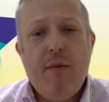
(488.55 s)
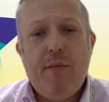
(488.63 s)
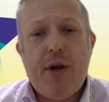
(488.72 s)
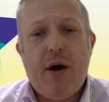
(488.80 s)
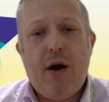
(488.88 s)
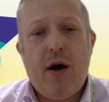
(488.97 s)

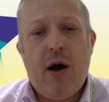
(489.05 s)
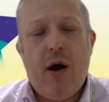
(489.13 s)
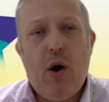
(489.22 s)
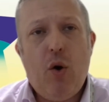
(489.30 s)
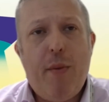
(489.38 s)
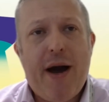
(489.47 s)
but our
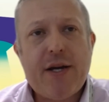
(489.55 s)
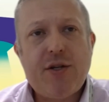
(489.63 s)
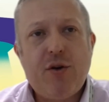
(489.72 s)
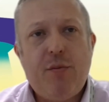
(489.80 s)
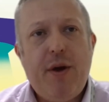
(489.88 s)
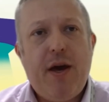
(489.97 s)
whole
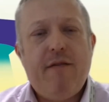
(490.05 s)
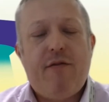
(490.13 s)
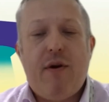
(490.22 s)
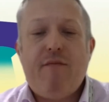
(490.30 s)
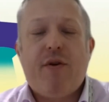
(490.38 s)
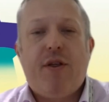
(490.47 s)
backstop here
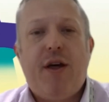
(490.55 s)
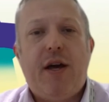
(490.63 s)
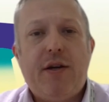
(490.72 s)
for everything